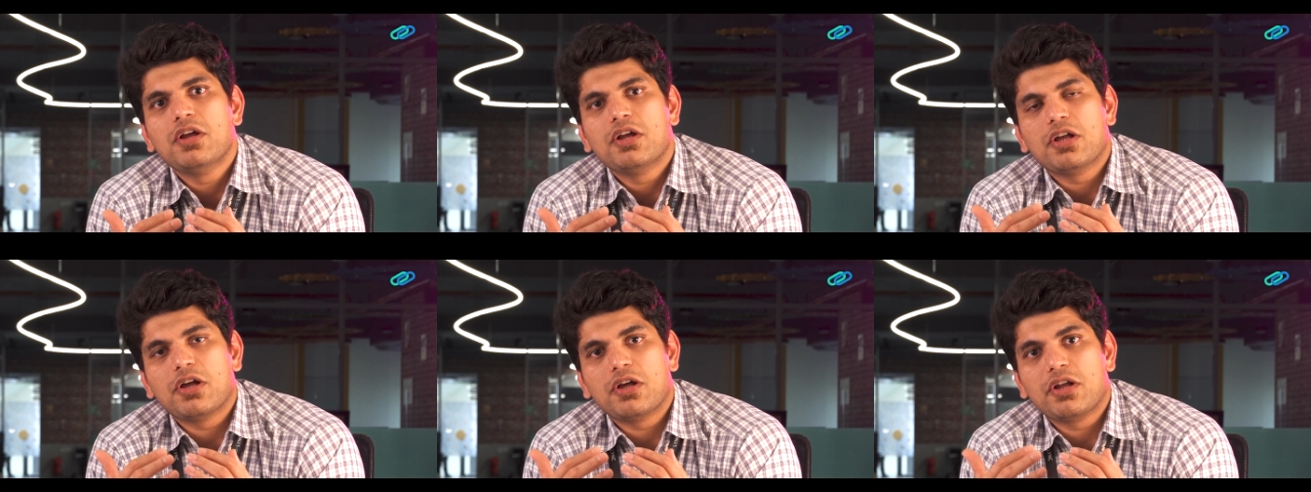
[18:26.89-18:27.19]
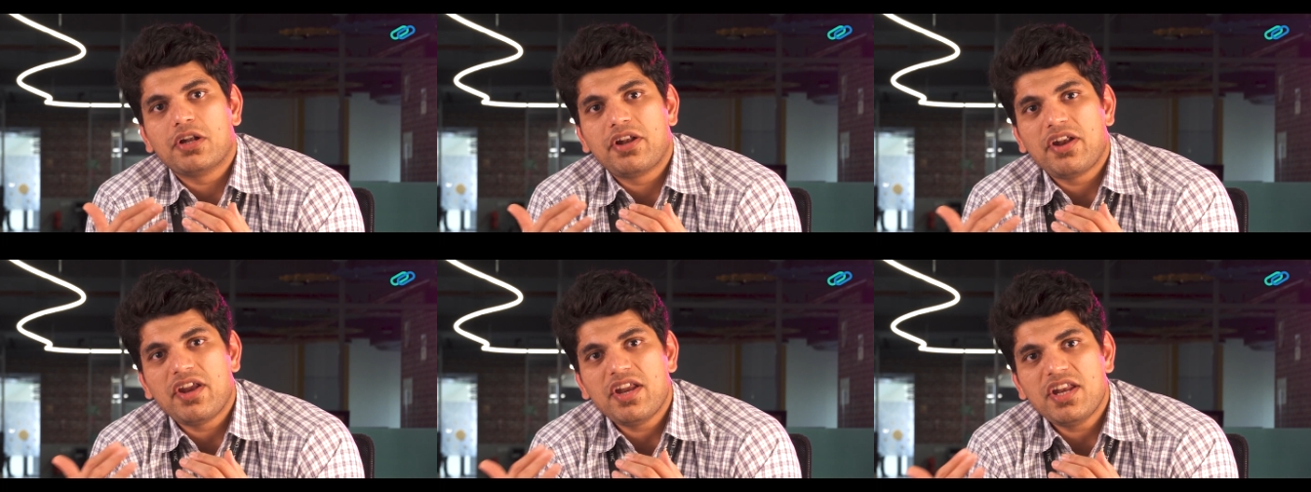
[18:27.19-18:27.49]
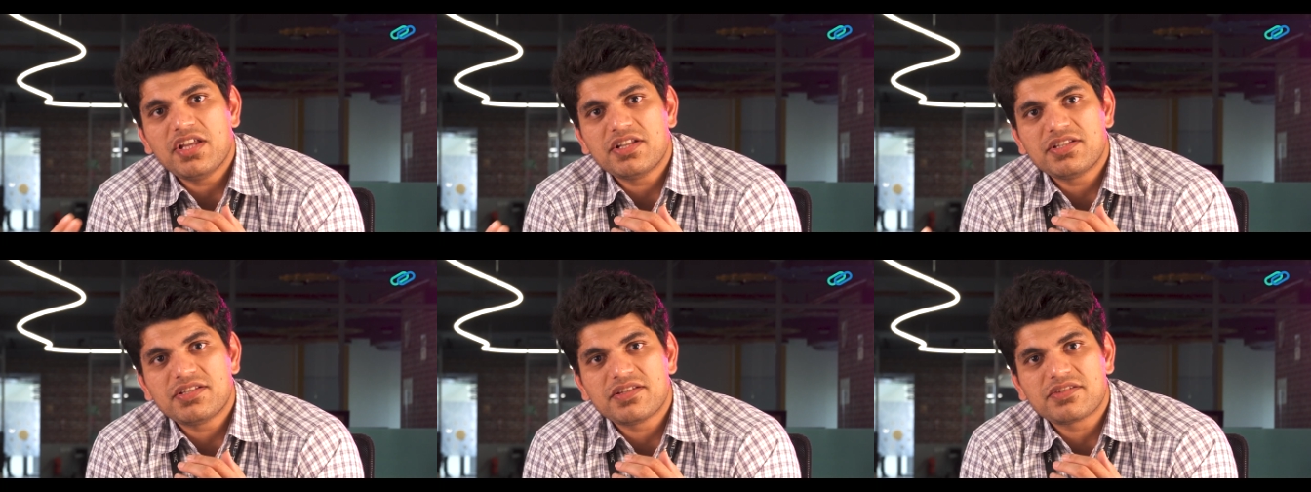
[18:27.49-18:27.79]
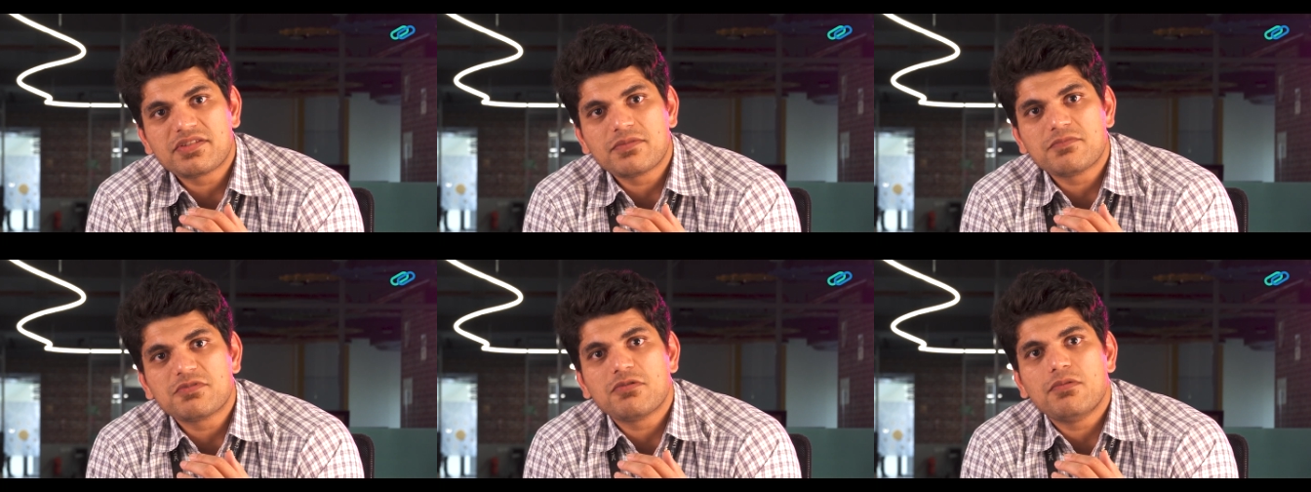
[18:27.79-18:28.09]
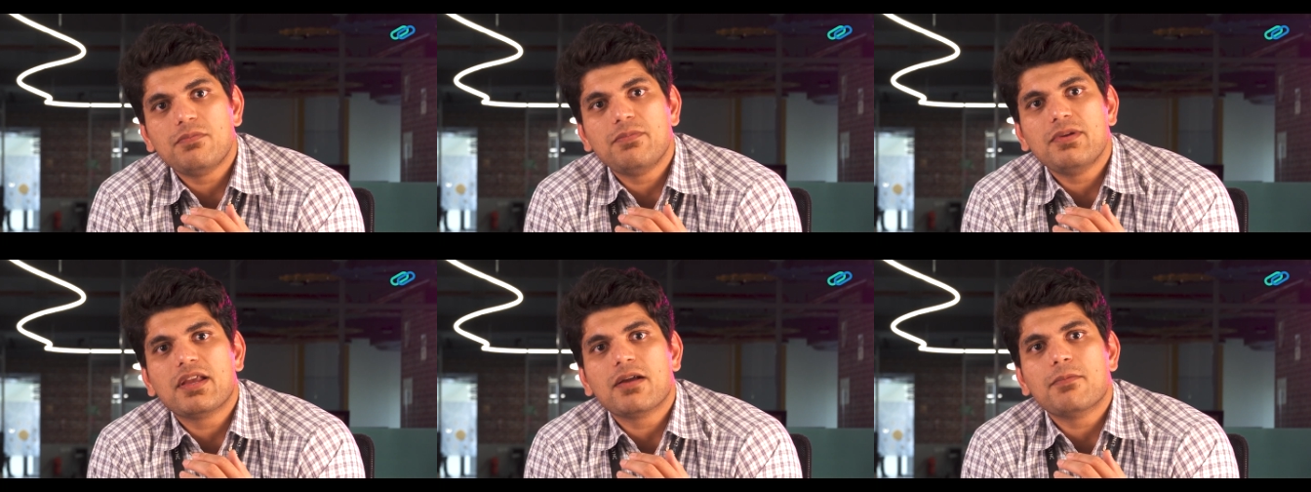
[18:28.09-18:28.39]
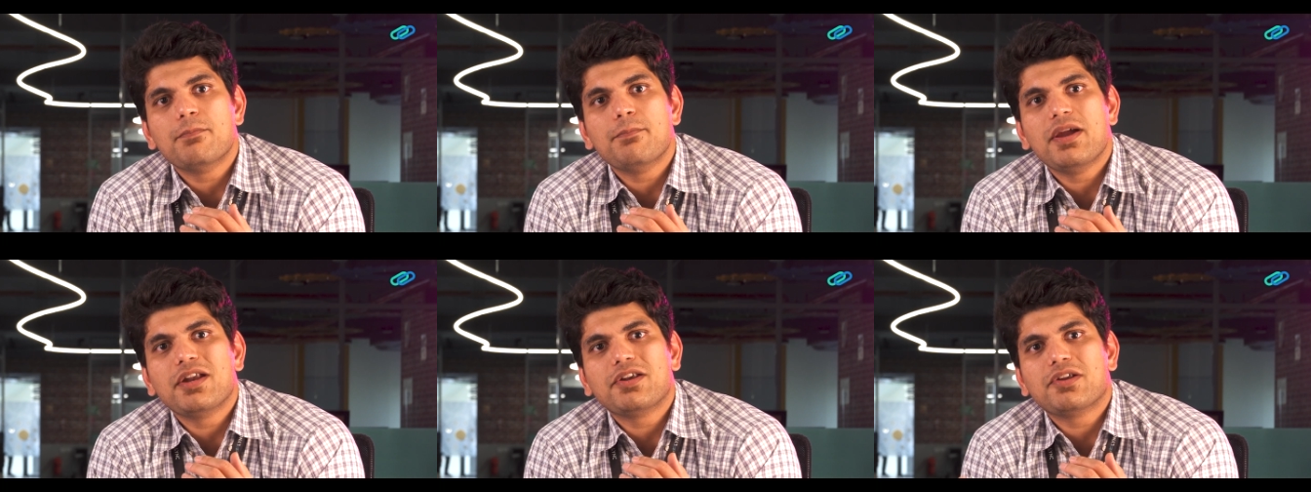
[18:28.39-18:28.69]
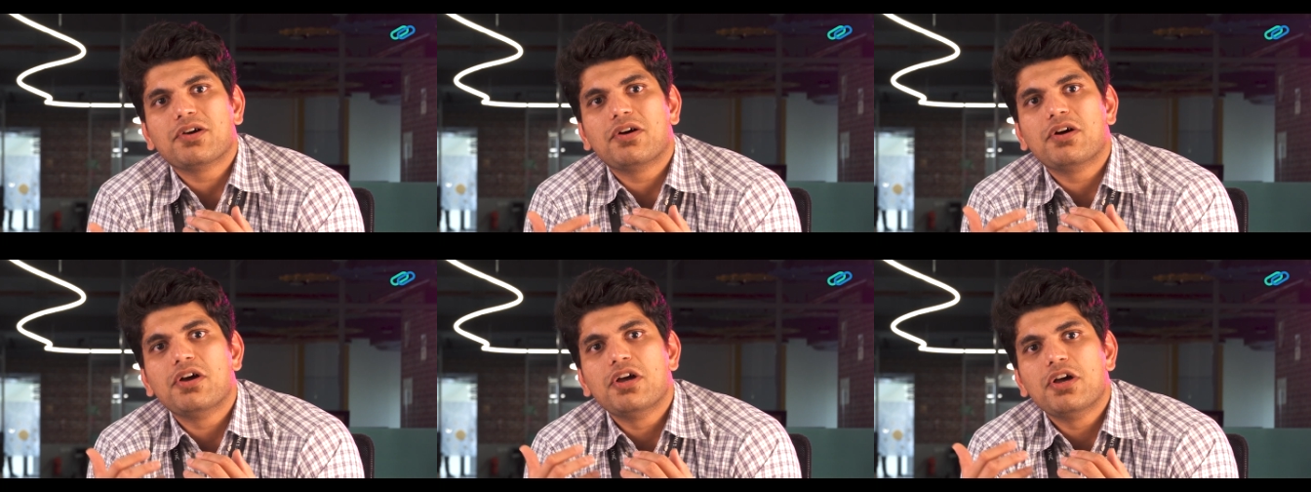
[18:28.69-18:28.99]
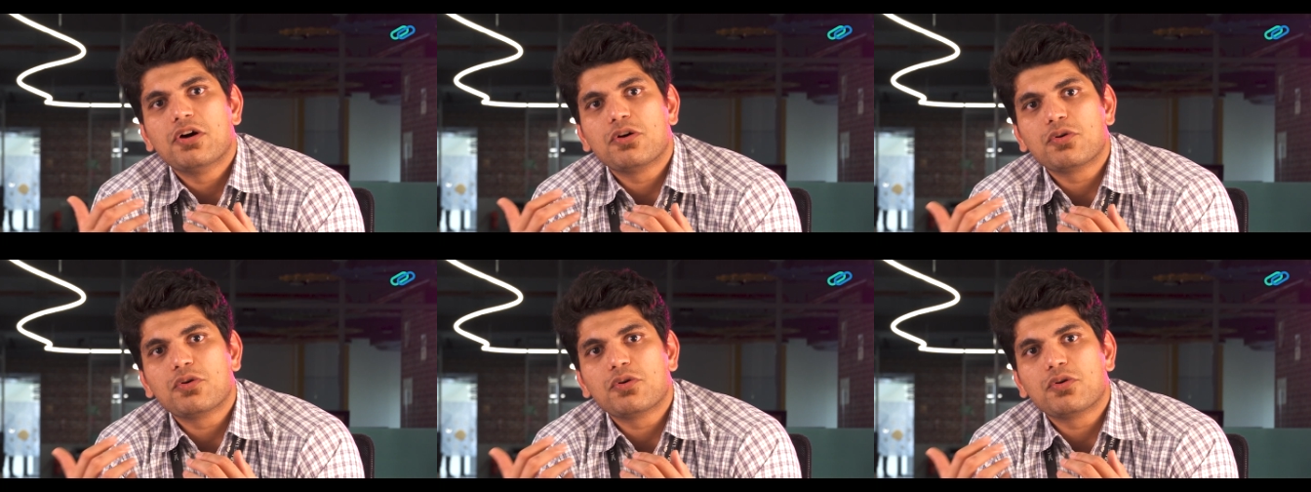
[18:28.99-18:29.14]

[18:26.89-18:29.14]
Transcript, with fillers: uh, drainage systems will become better,